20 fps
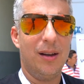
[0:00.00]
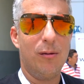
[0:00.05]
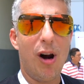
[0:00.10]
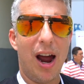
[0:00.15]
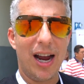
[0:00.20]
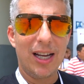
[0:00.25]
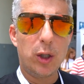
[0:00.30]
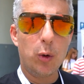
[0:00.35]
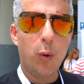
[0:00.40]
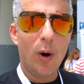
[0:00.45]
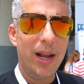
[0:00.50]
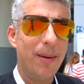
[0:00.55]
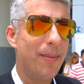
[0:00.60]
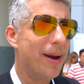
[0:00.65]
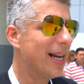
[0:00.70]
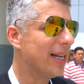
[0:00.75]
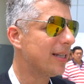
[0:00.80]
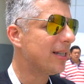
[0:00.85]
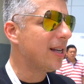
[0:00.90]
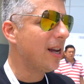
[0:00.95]
Right, 20
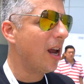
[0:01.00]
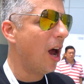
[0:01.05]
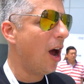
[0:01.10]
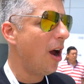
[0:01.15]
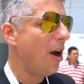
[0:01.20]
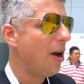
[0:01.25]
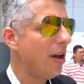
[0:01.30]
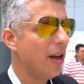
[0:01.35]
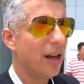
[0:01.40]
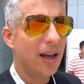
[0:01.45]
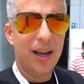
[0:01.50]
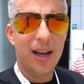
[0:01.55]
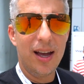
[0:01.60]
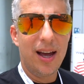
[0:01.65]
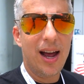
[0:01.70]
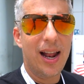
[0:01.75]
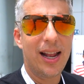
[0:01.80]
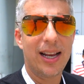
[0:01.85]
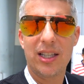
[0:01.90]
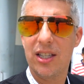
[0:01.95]
minutes to go.
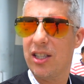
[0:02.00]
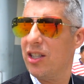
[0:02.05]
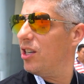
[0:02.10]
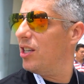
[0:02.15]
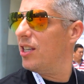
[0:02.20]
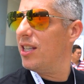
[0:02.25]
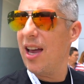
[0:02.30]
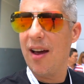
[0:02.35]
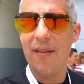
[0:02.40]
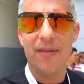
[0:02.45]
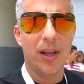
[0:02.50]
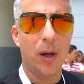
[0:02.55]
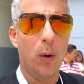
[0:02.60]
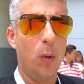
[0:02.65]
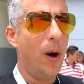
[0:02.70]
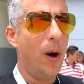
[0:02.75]
Alex is just having a